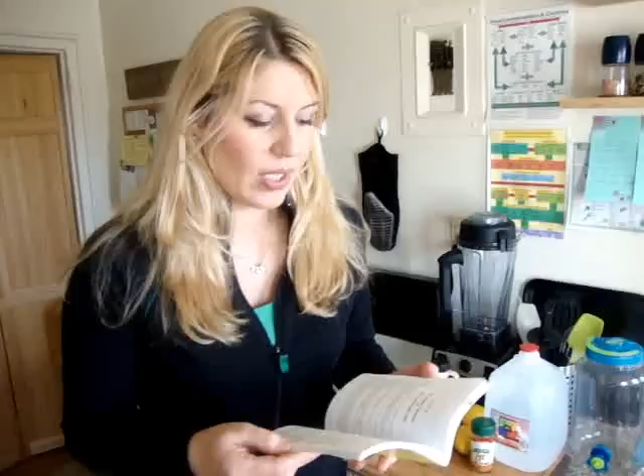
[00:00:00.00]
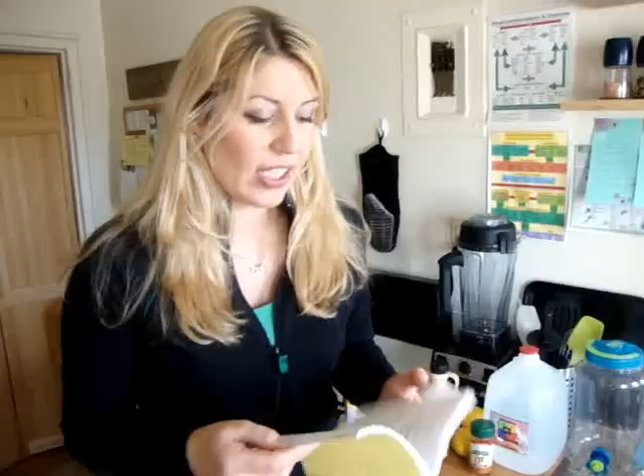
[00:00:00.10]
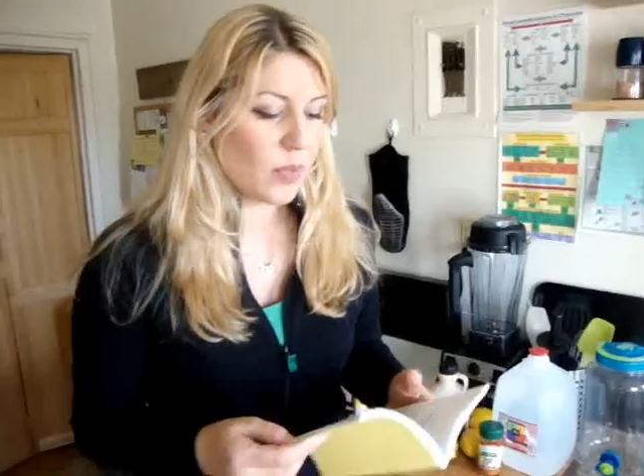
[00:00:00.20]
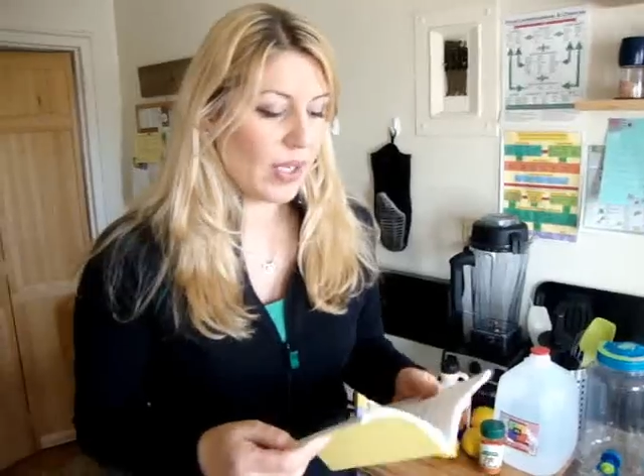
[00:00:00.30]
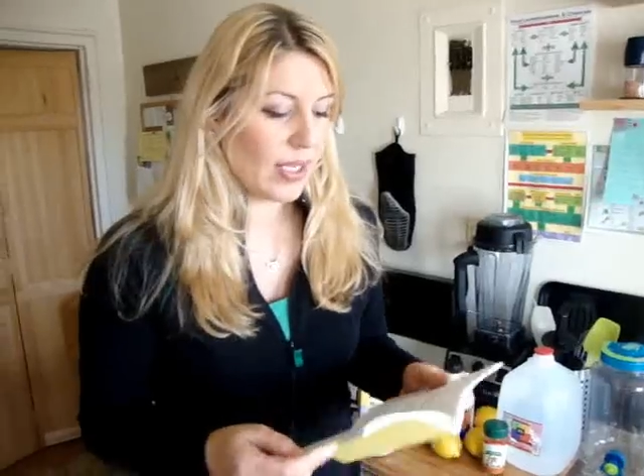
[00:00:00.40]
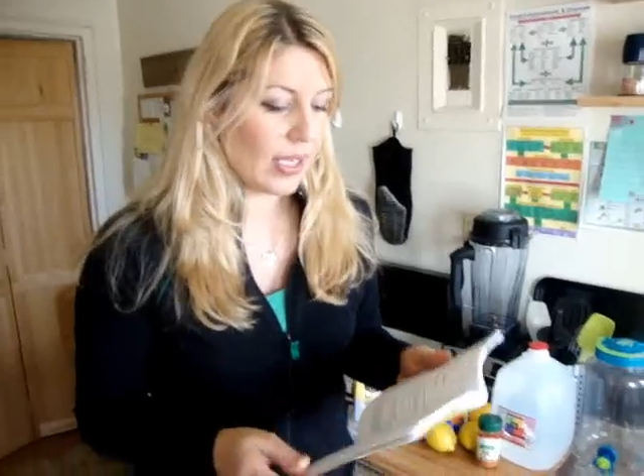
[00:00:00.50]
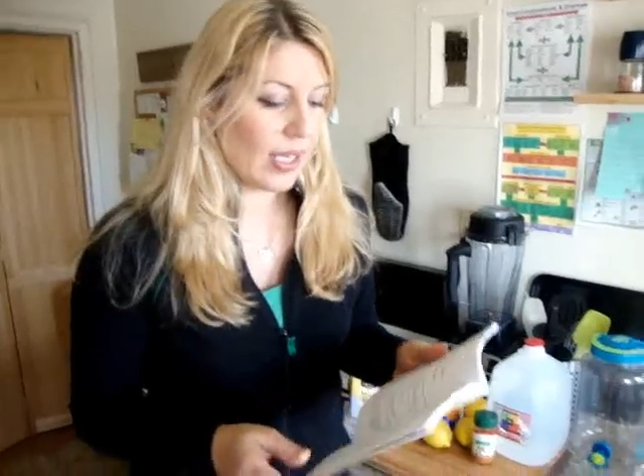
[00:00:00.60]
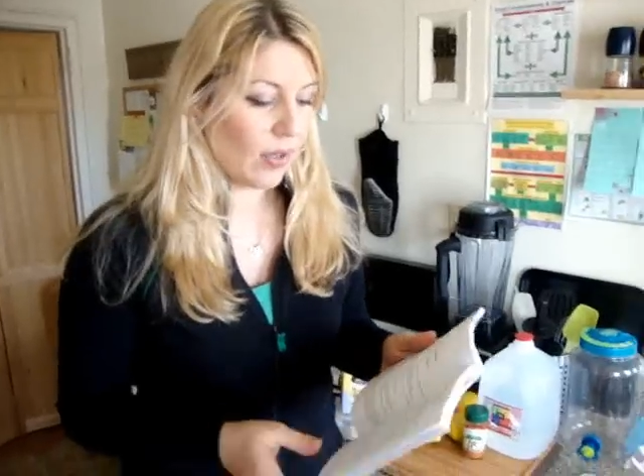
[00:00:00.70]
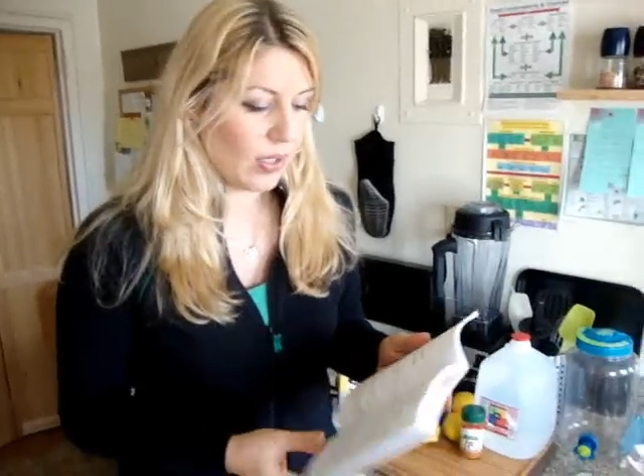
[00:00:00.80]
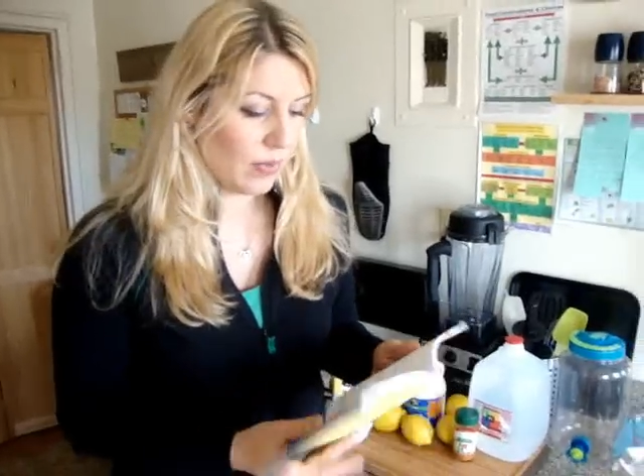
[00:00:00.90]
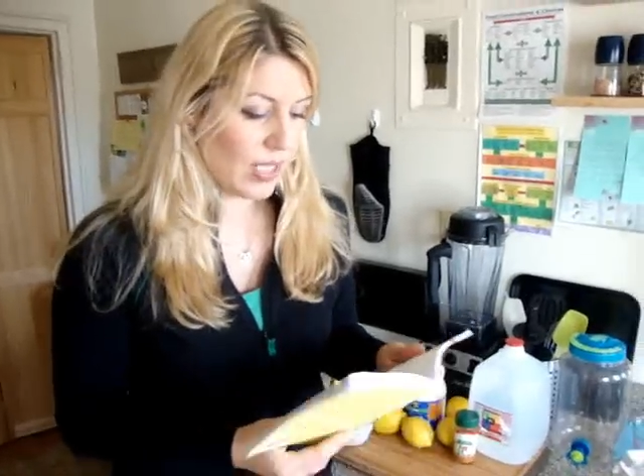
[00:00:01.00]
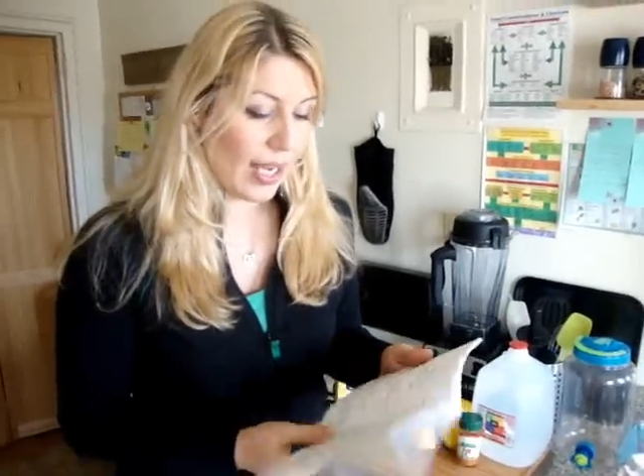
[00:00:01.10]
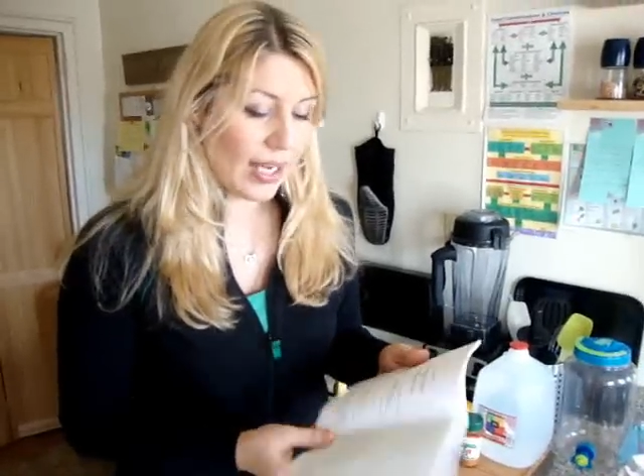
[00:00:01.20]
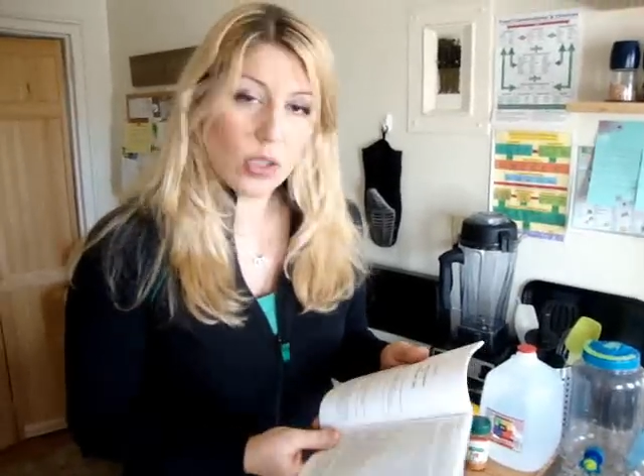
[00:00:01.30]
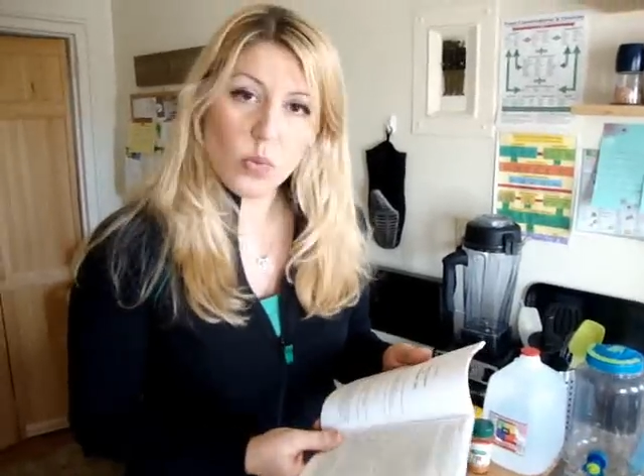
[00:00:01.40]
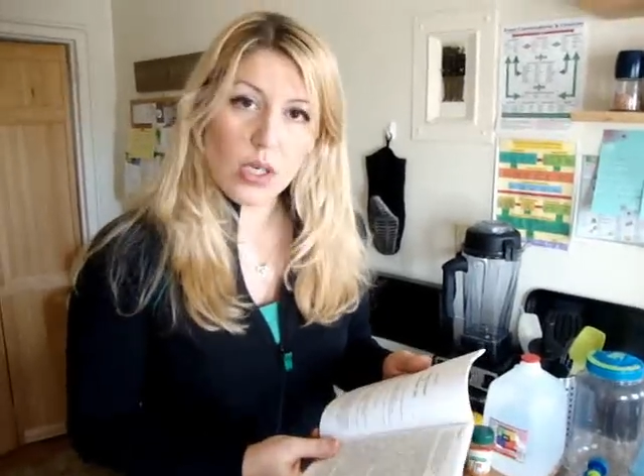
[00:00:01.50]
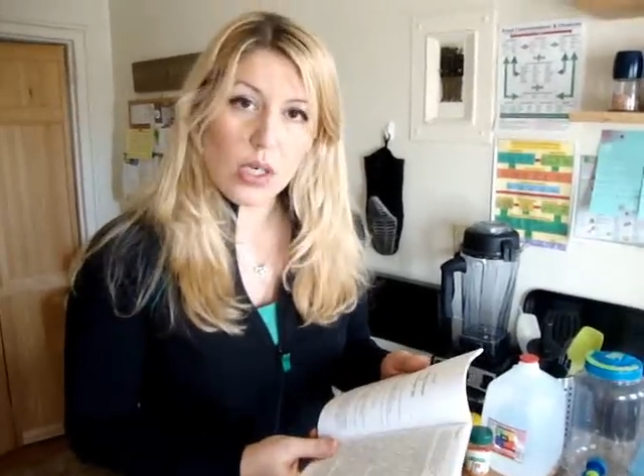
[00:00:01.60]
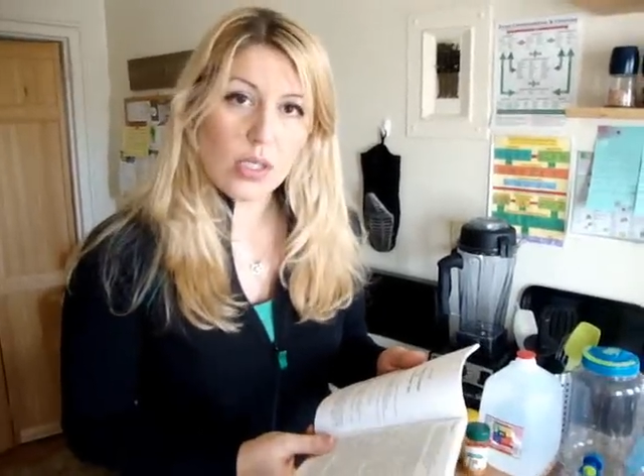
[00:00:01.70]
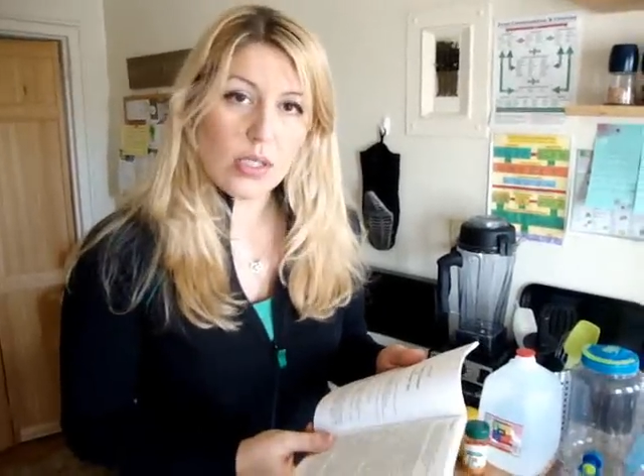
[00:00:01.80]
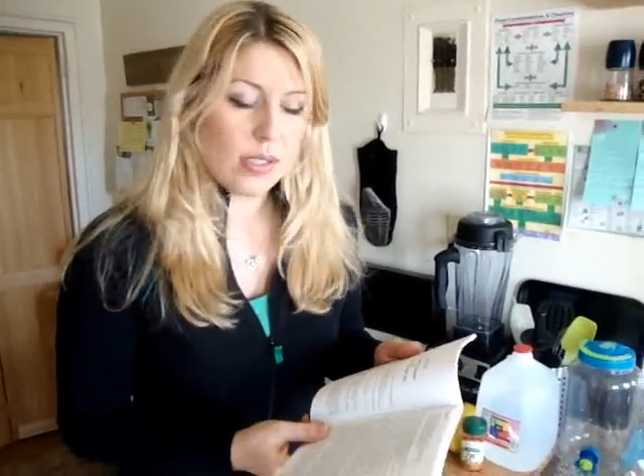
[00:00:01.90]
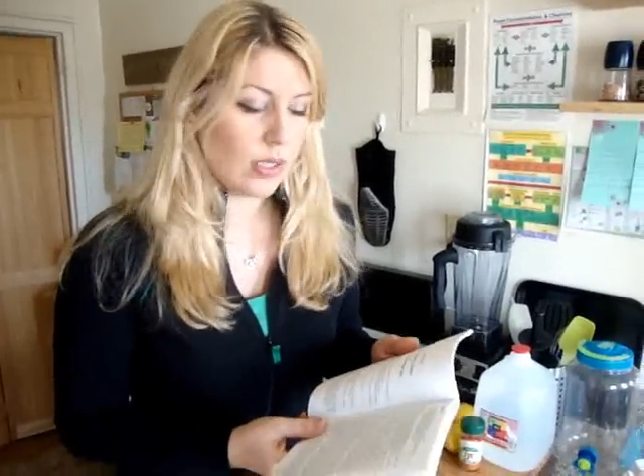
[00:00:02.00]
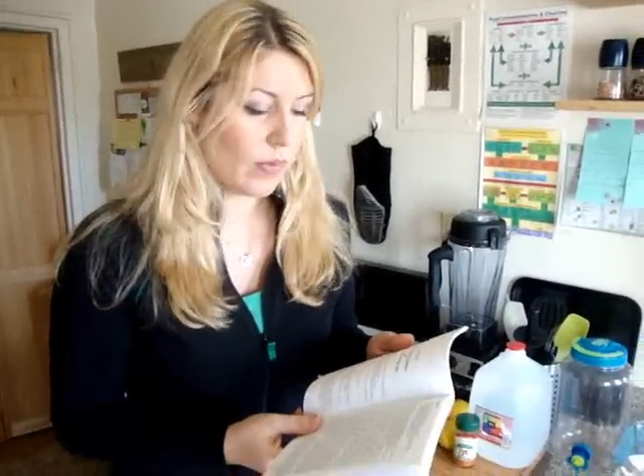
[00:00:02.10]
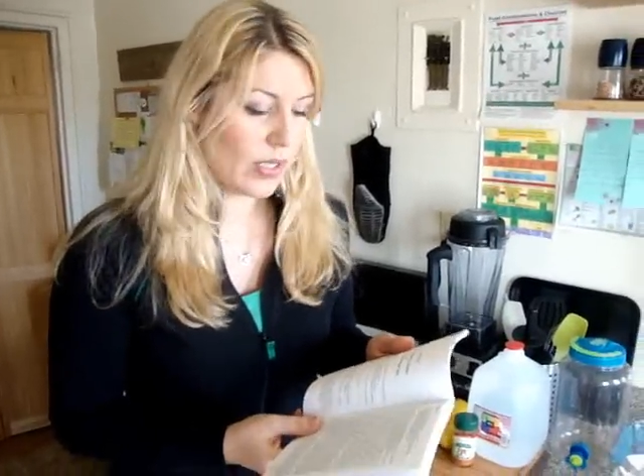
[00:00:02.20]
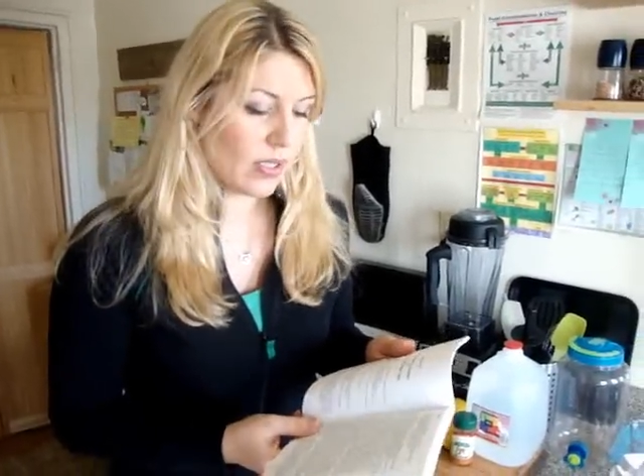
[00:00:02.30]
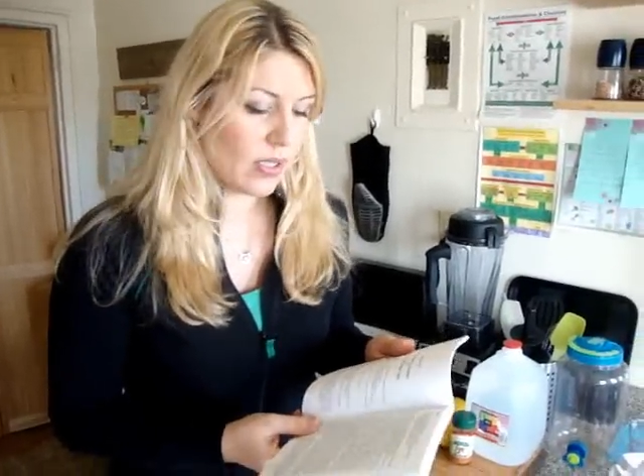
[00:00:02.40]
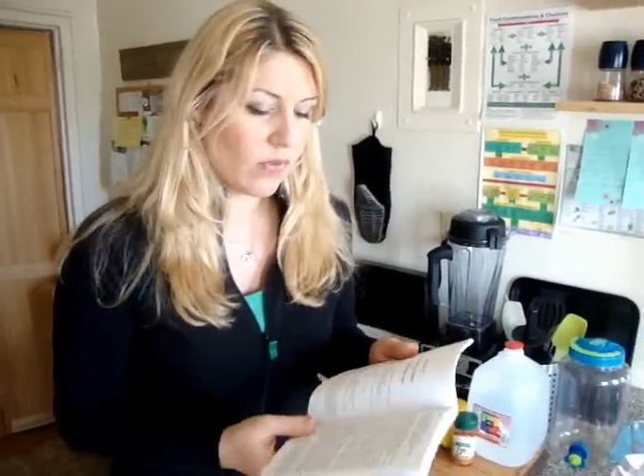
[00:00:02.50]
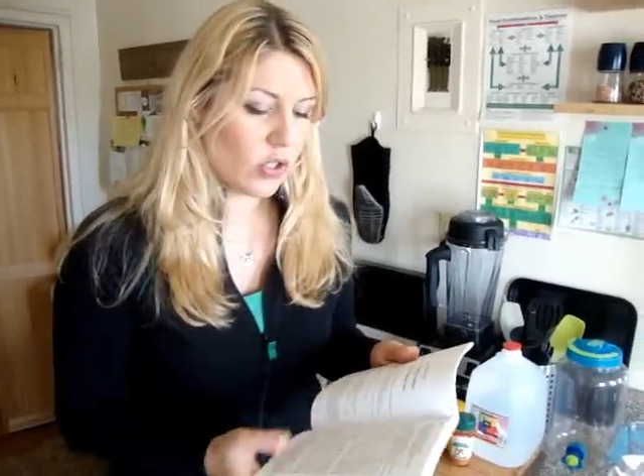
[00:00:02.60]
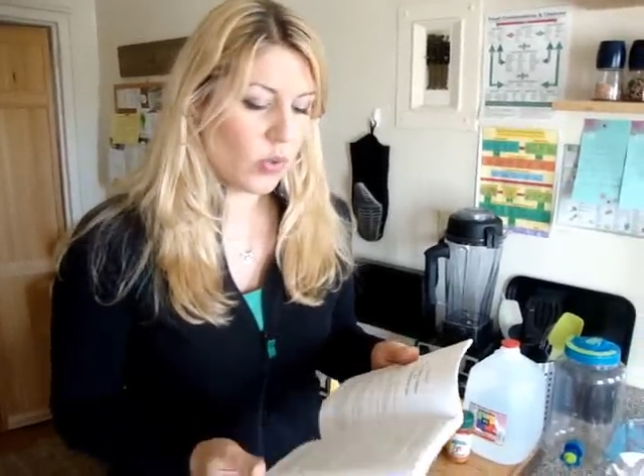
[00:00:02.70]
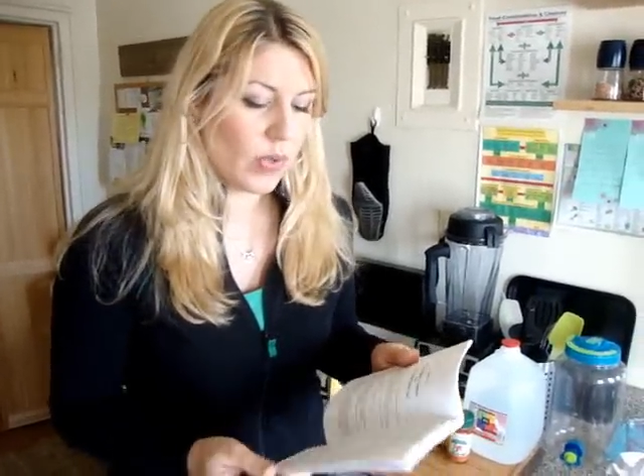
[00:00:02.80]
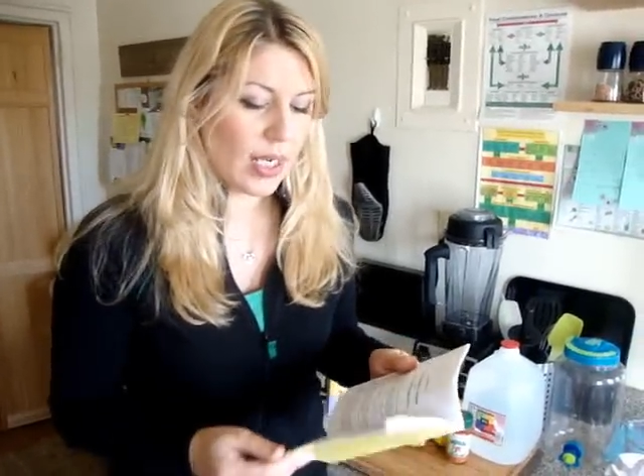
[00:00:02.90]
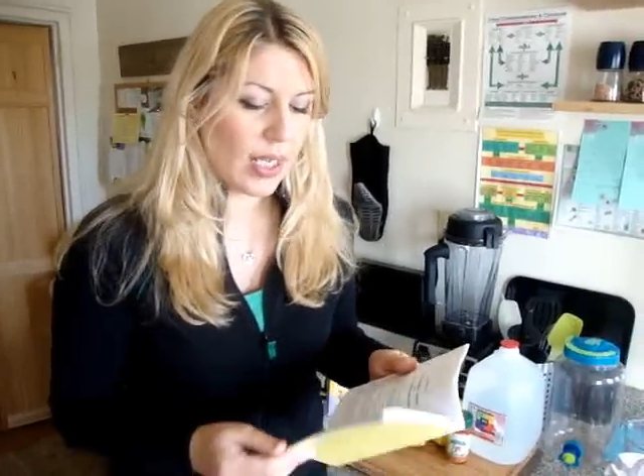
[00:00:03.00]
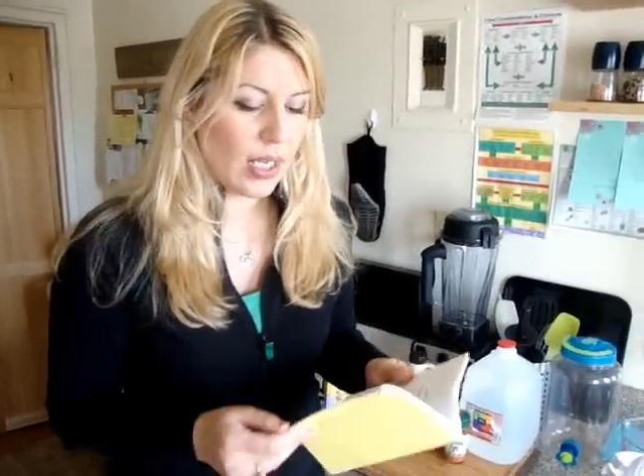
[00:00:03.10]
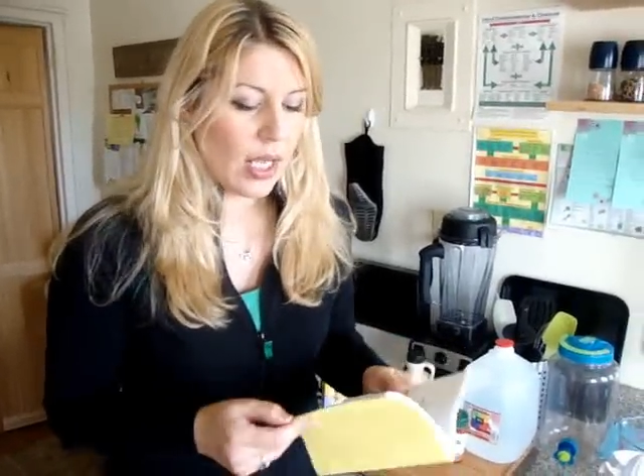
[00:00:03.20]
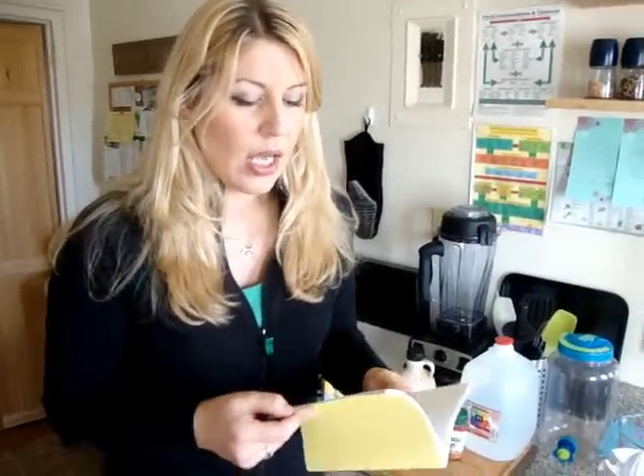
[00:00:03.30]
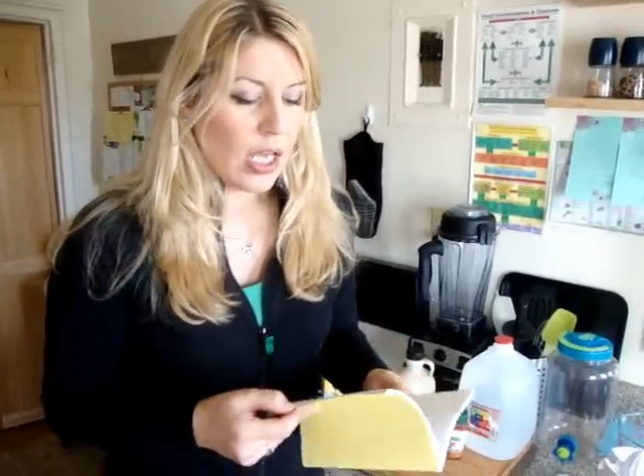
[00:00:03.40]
explaining how the diet works, the reasons for doing it.